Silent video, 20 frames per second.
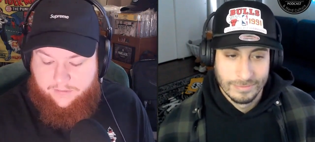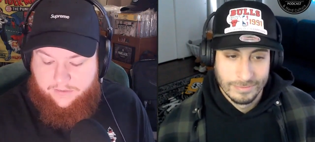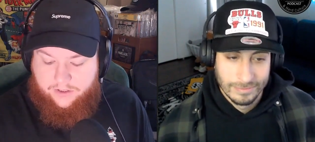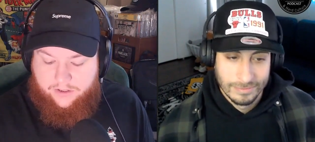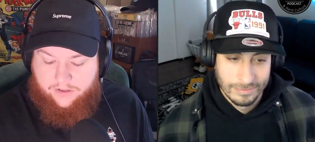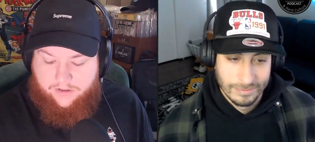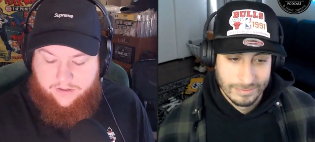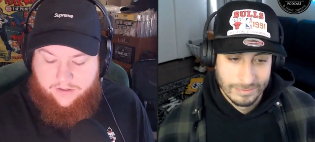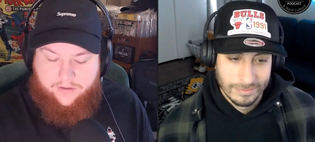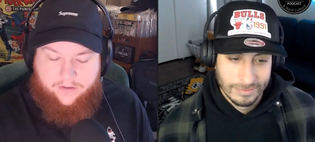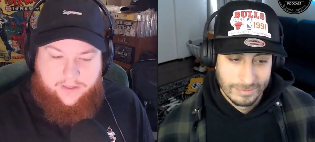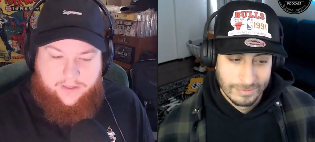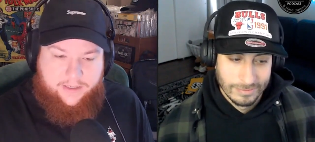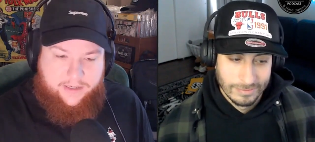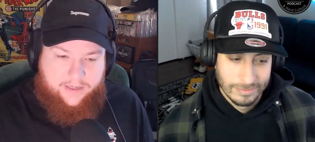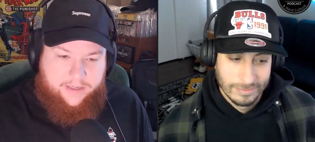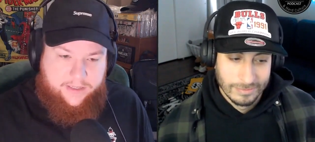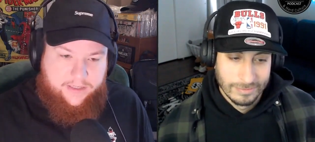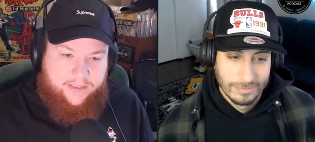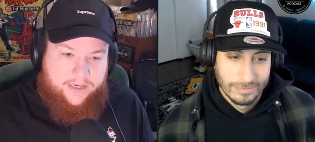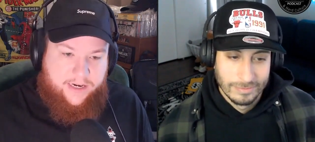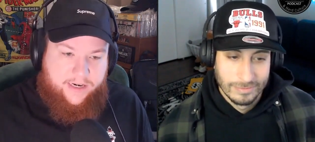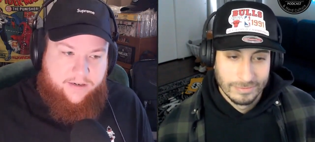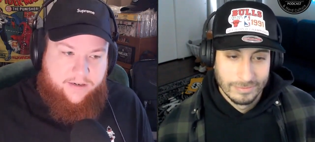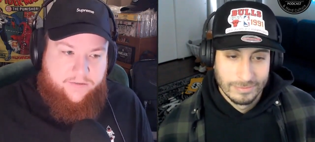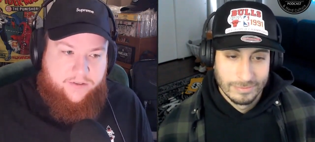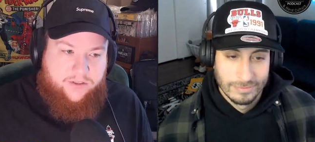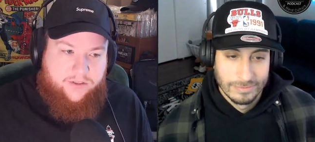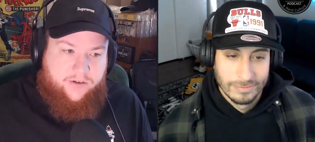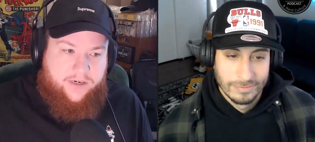Speaker 1: I'm sure is only gonna get a
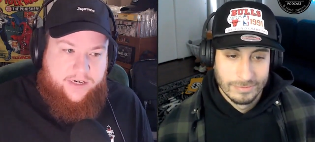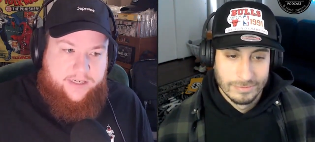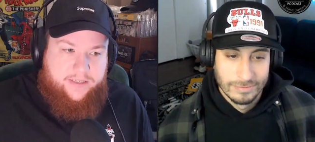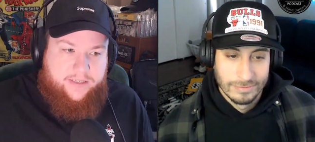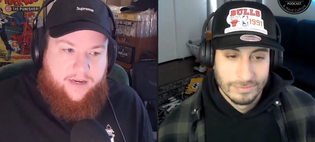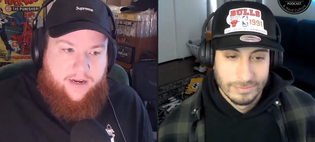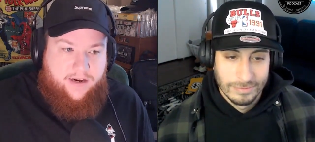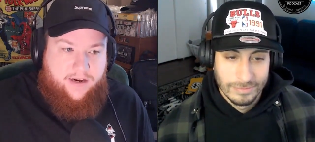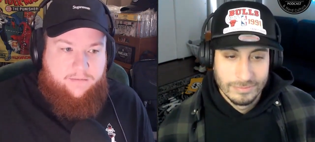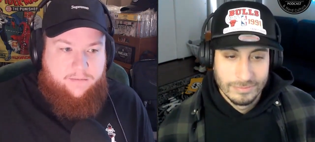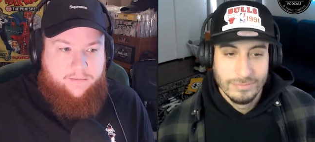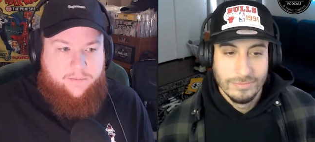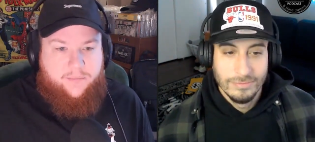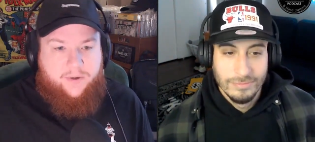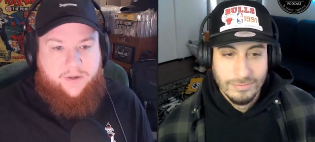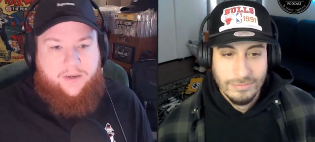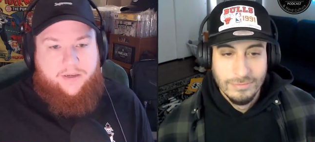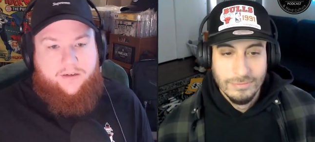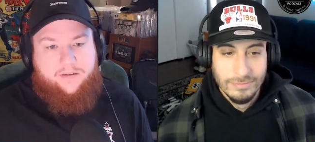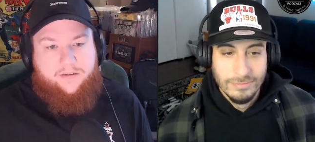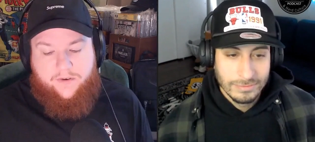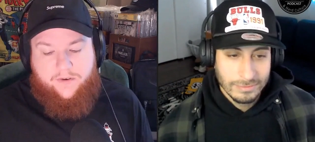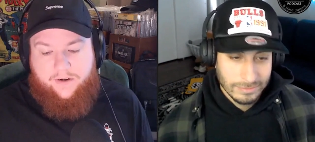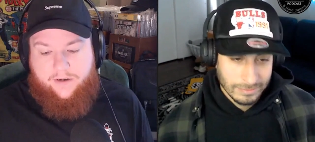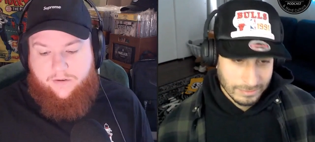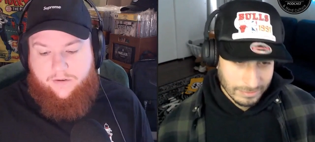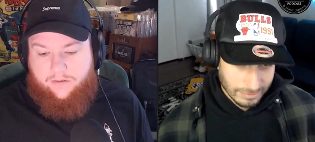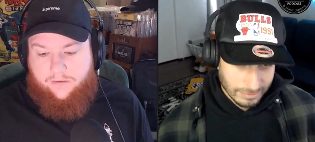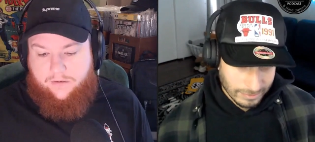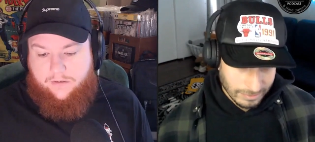second of screen time, but
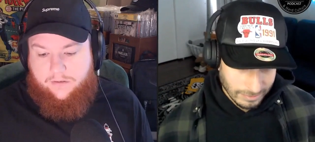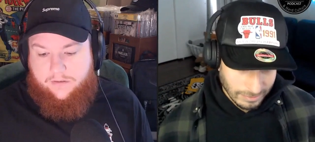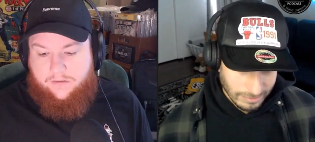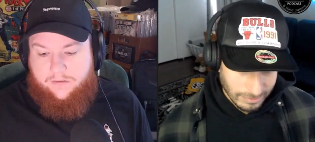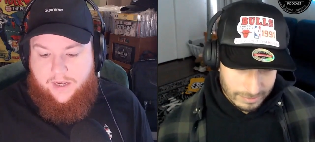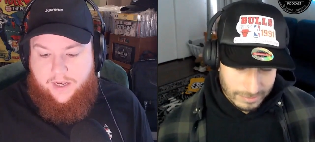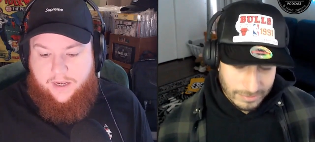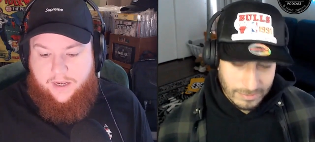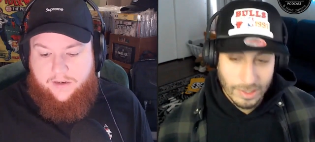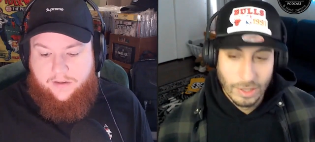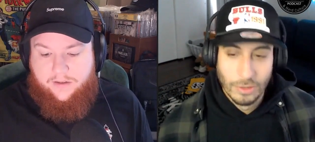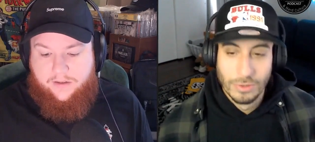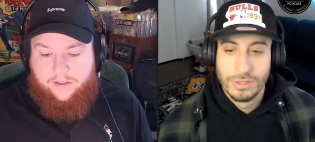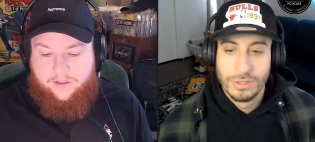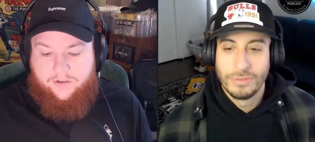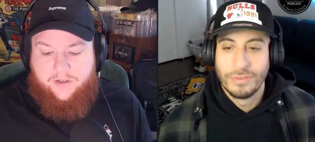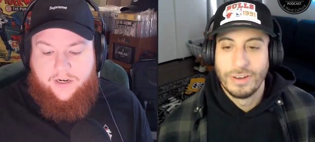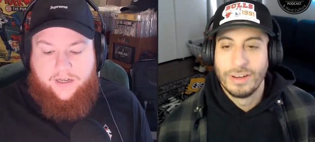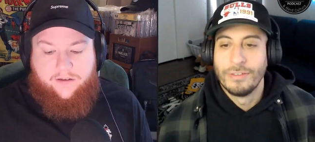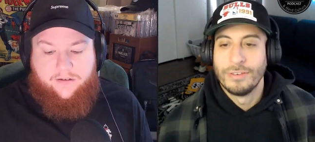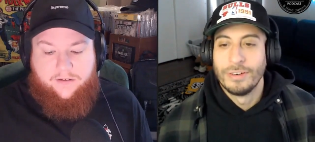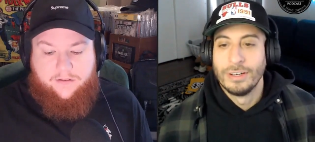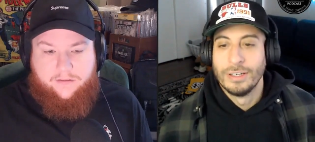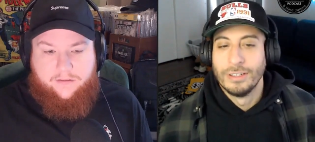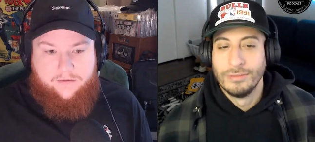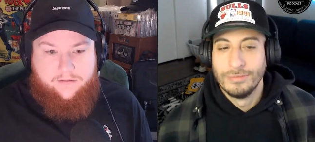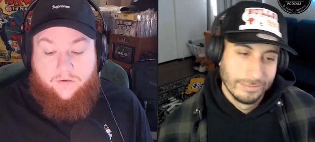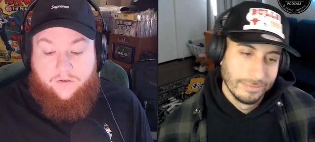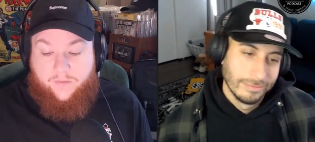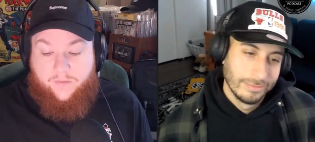very cool. And the favorite?
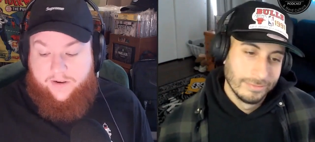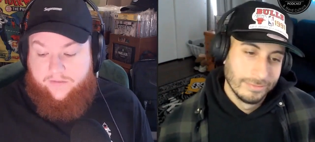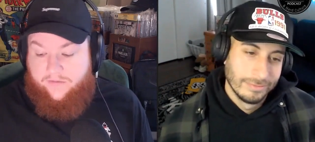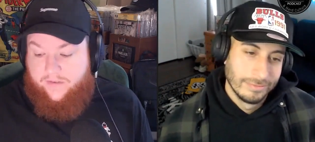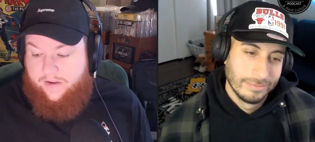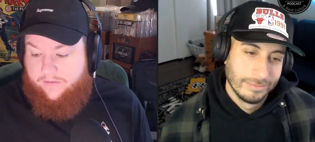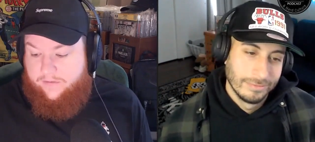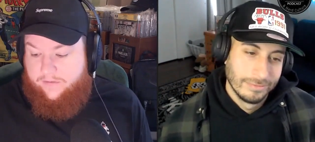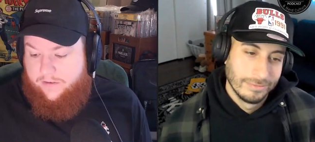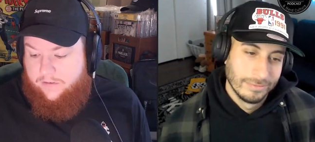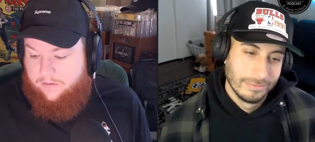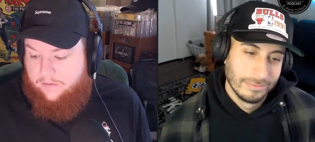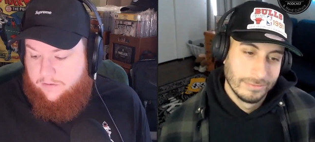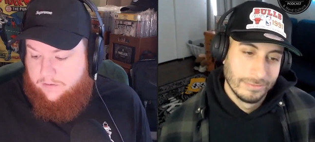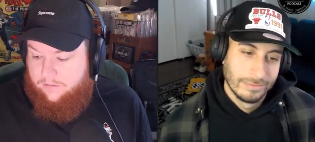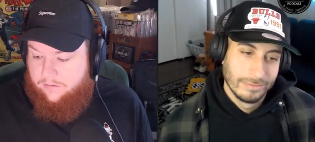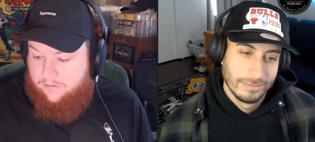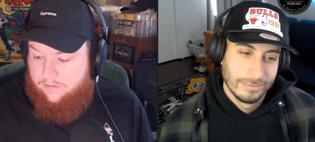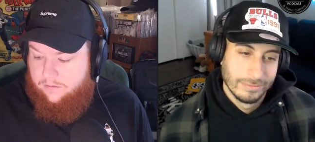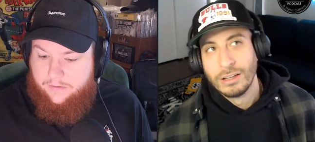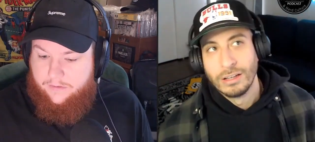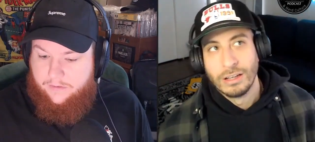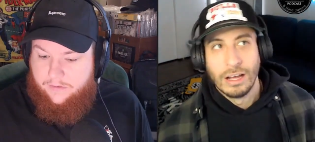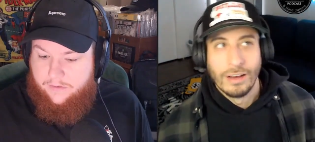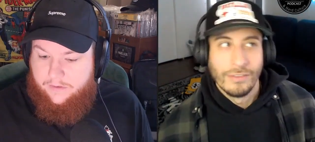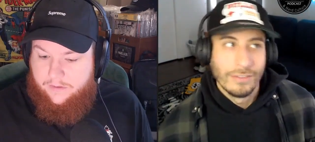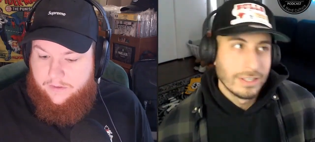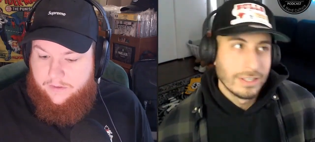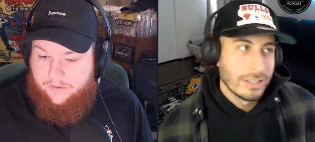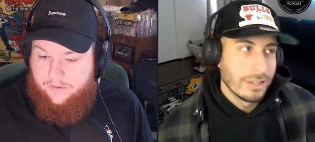trailer, who's my favorite? Ooh,
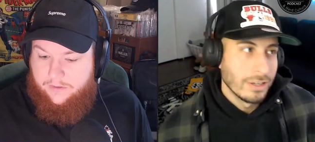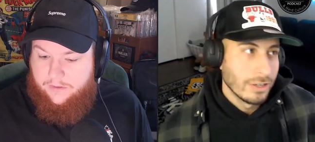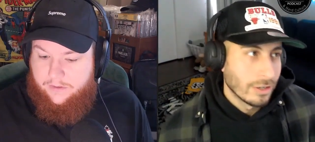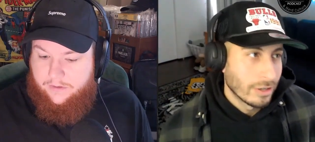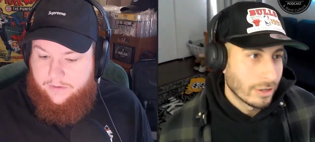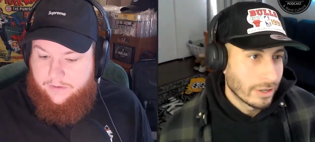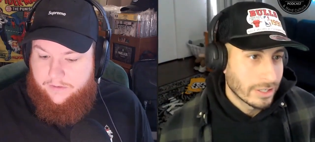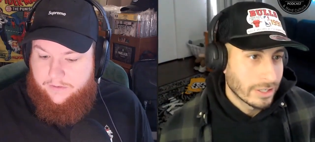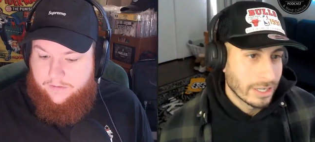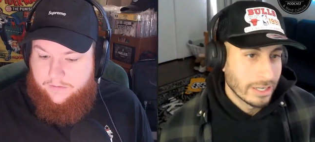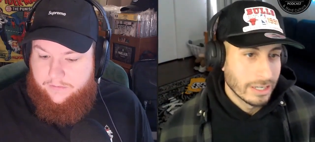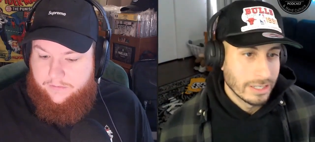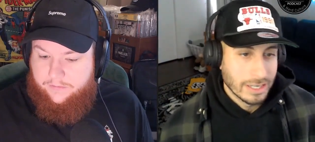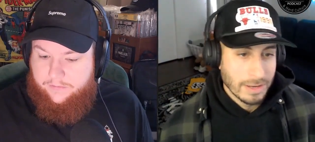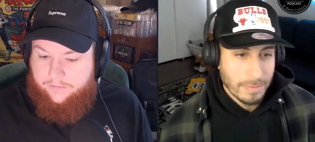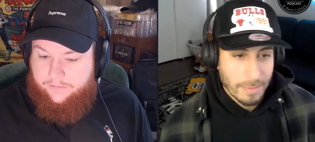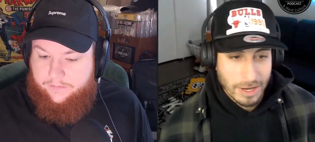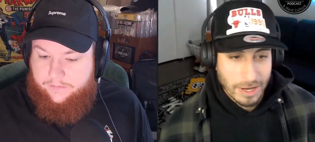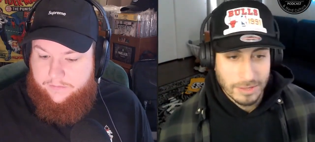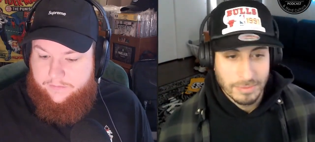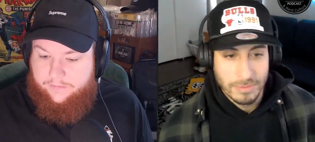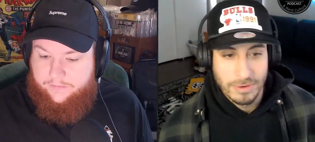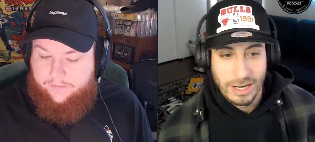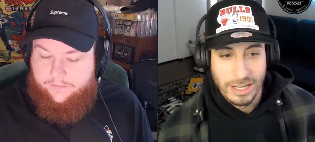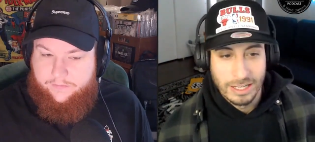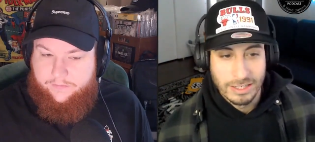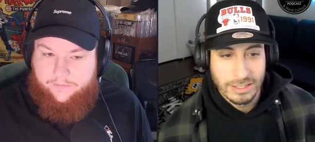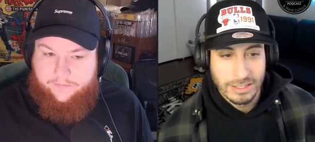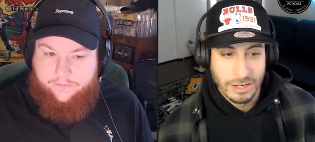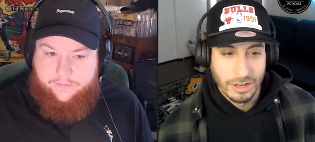
Speaker 2: obviously you're excited to see Miles
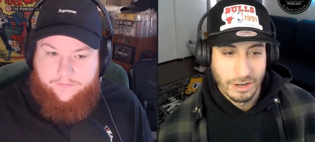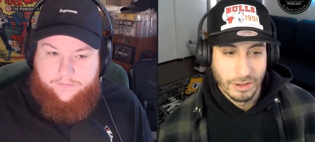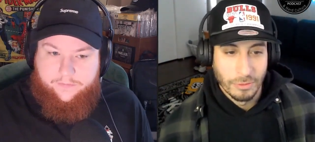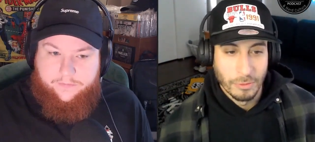Morales in another